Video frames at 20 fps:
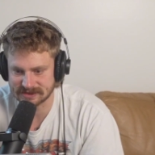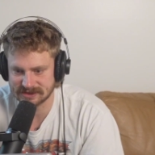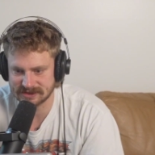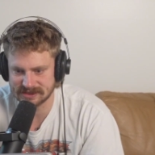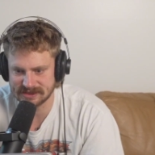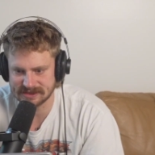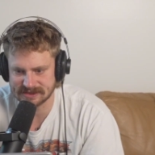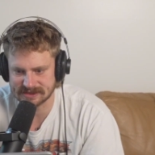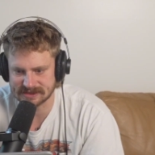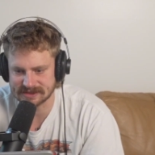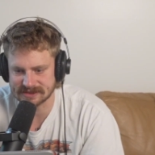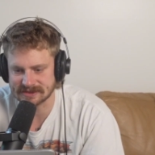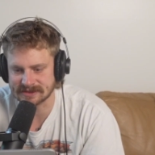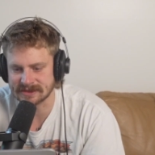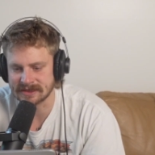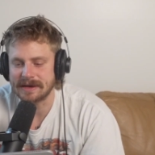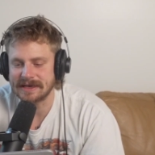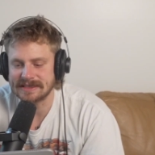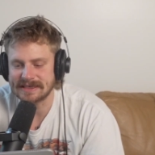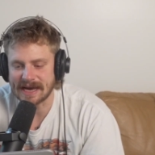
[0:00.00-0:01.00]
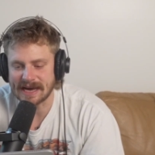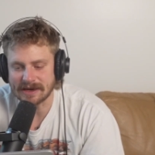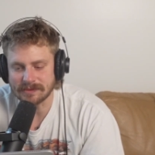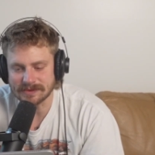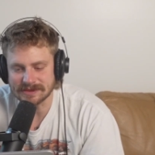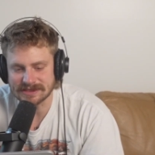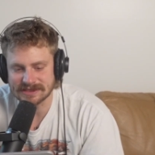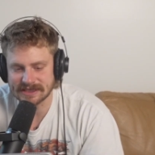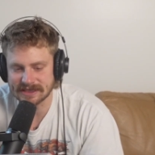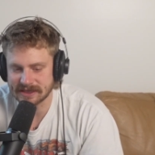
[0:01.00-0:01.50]
Jesus. My dad
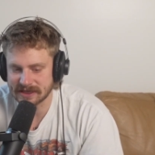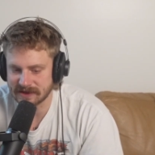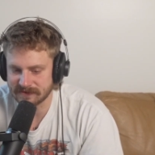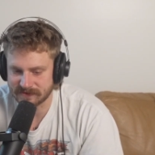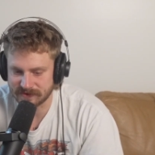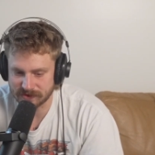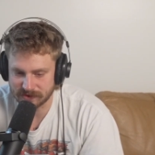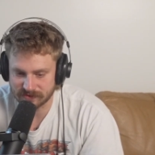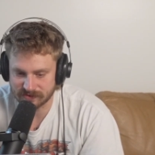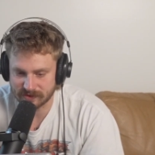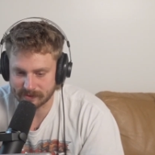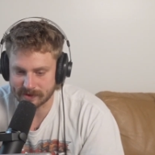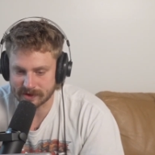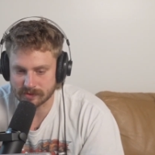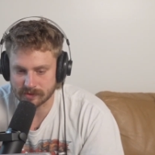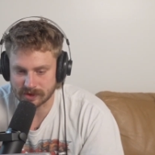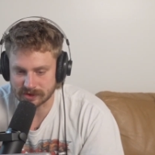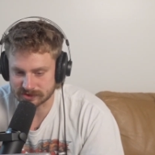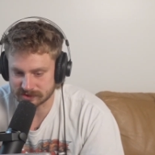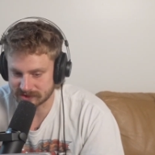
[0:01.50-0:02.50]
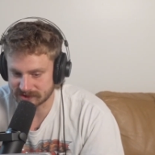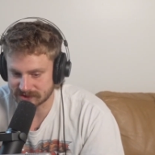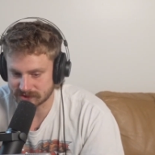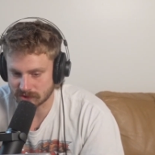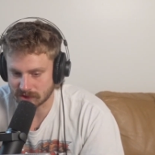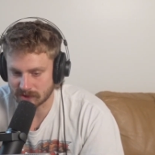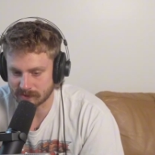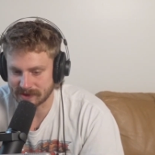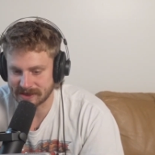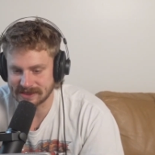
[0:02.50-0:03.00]
was stealing food from a grocery
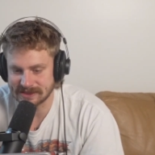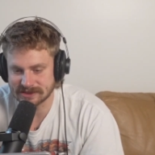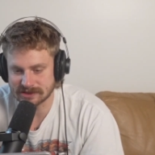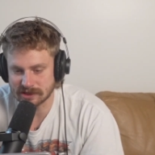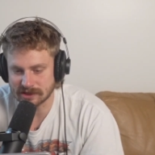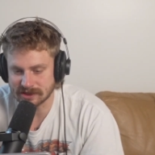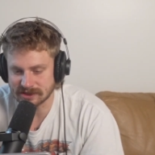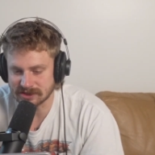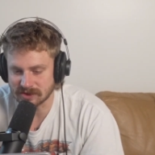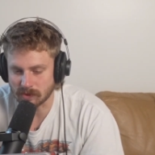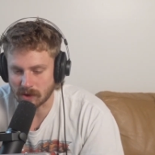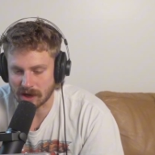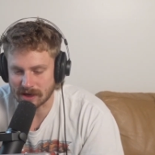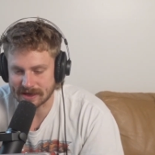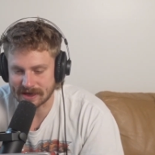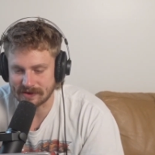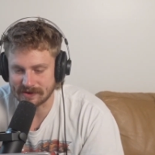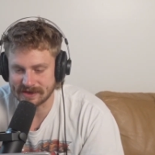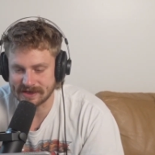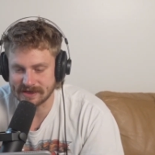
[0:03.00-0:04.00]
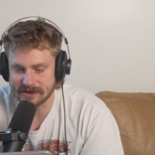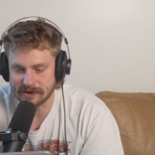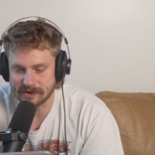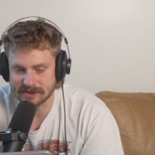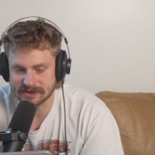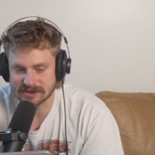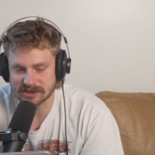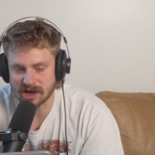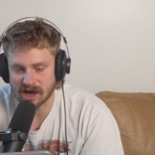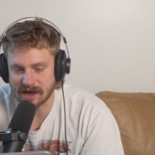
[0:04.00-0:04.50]
store. When he started to walk out, he
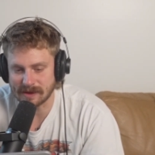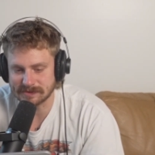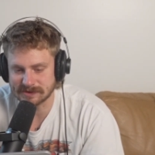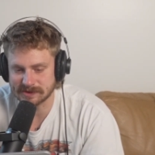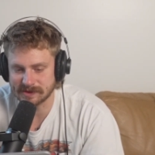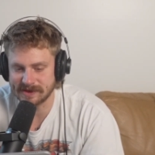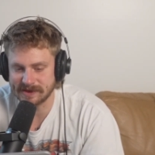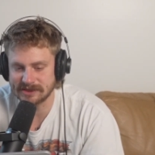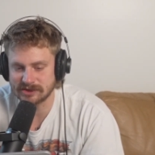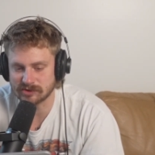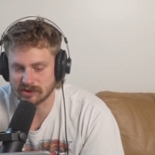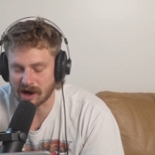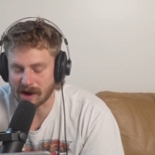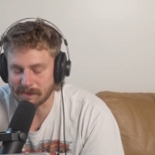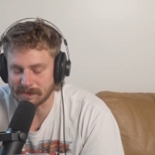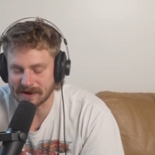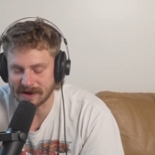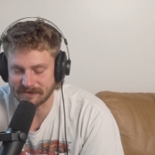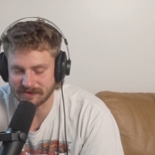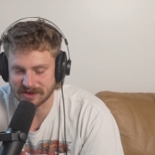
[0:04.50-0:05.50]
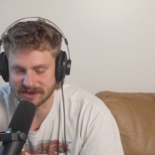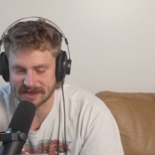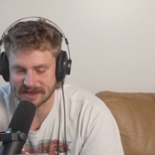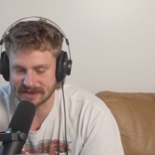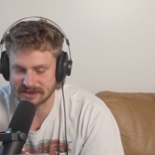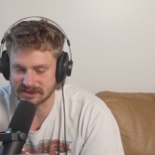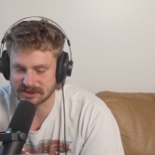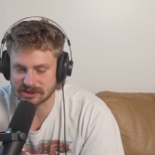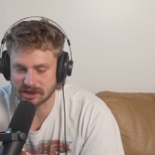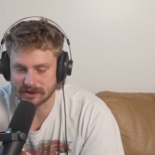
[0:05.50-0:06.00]
noticed cops, so he dropped everything
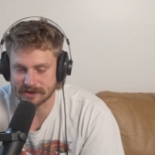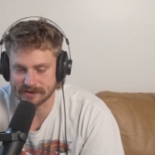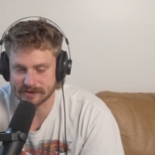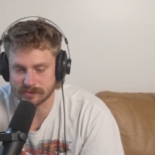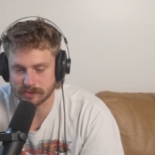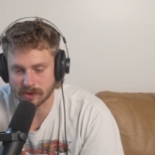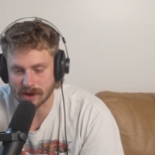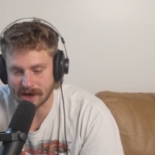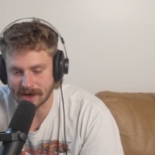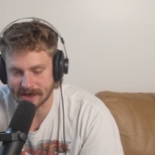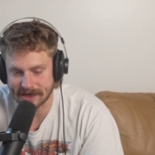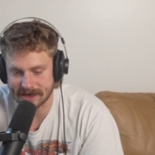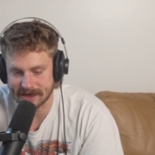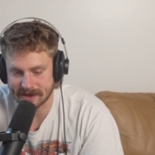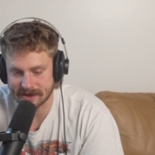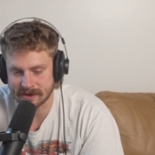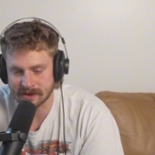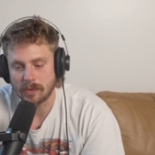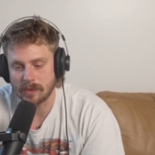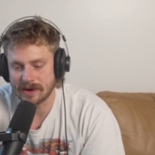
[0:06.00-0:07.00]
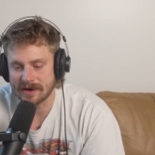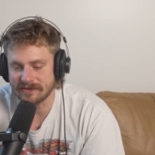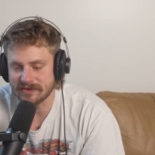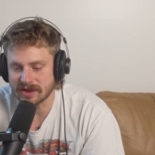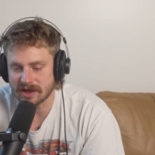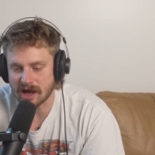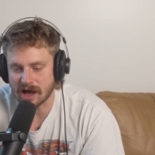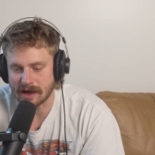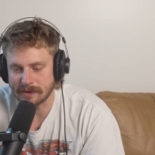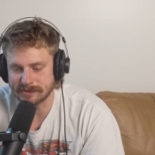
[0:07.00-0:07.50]
and started running. One of the
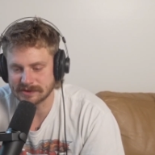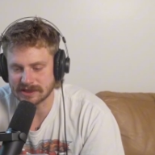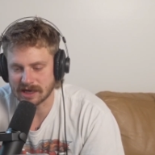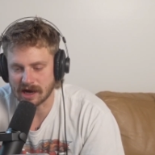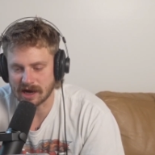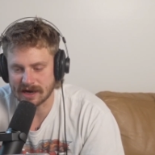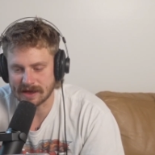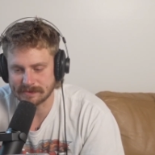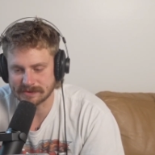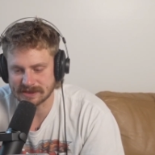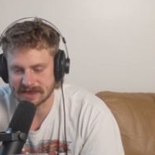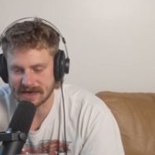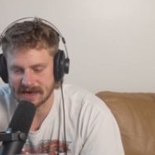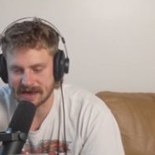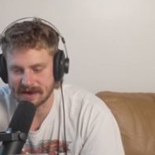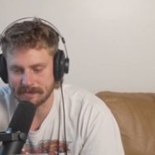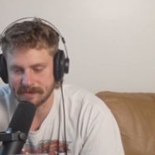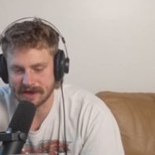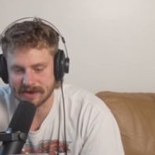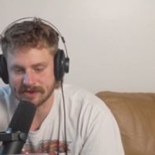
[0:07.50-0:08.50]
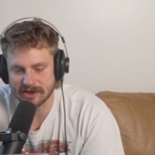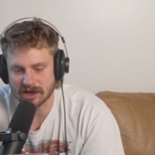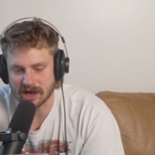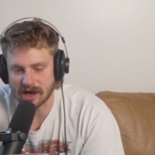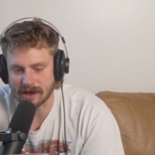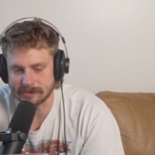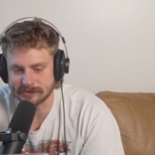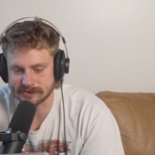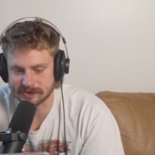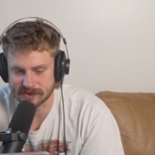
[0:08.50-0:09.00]
cops caught up to him, and the
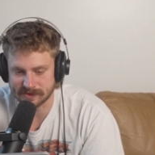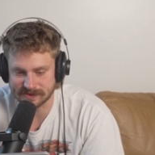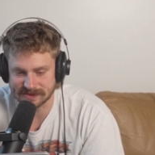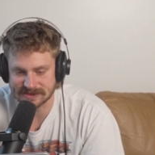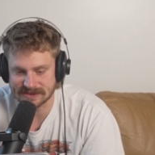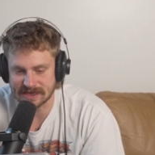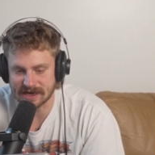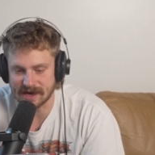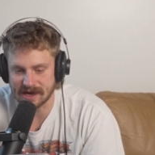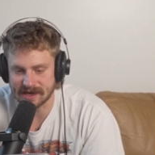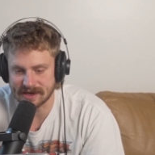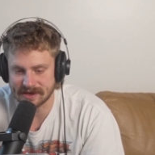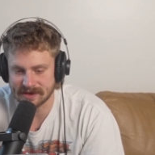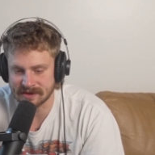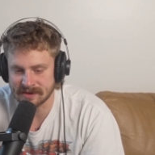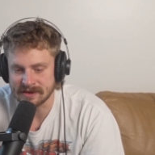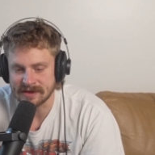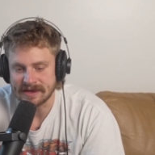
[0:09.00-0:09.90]
cop drew his gun.